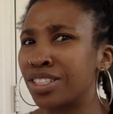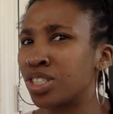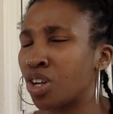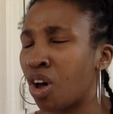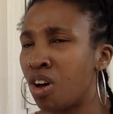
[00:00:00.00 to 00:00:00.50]

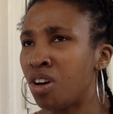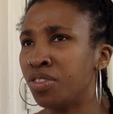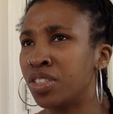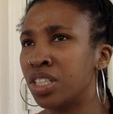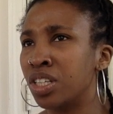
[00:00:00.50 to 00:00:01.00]

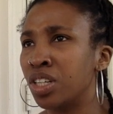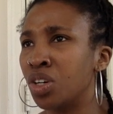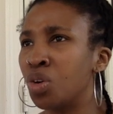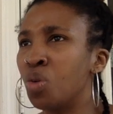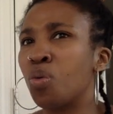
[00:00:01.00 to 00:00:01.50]
solved
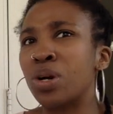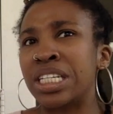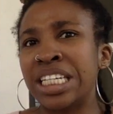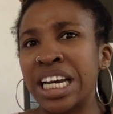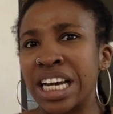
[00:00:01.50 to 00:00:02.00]
or
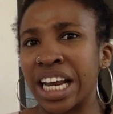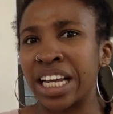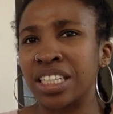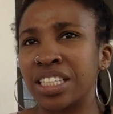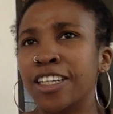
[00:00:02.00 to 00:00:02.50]
didn't
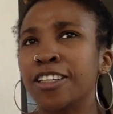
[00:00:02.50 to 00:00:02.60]
it?